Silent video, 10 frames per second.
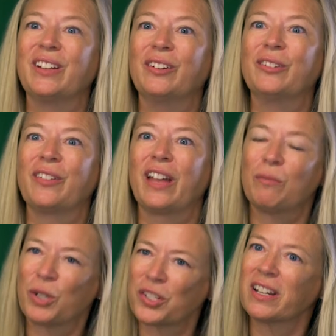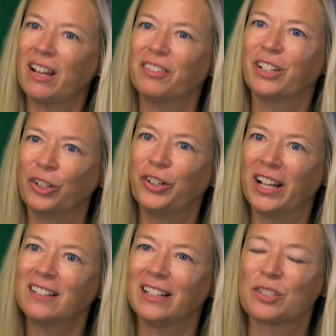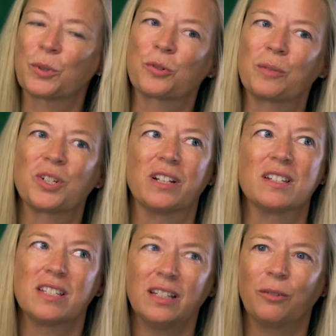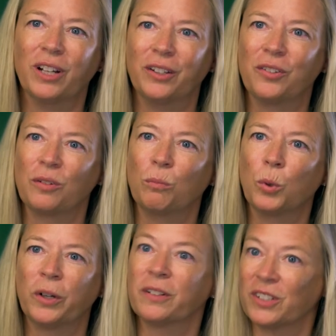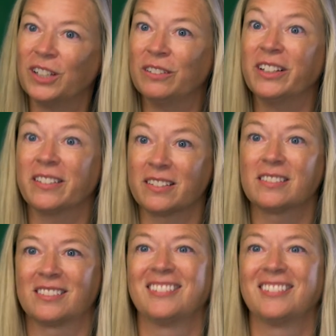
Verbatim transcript: know, that person having a good eyeglass prescription and seeing well is important to all of us.